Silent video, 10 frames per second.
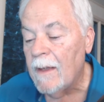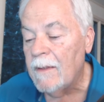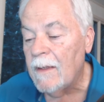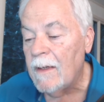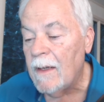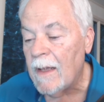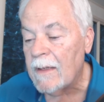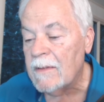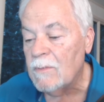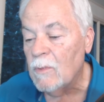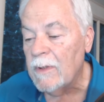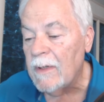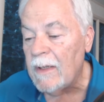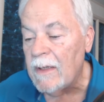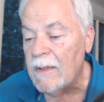And then next
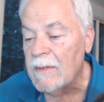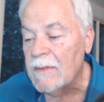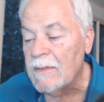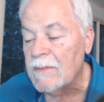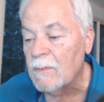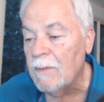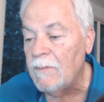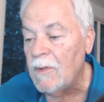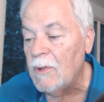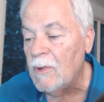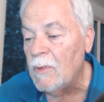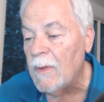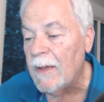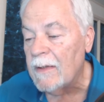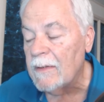one is review
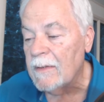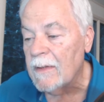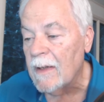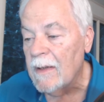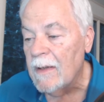and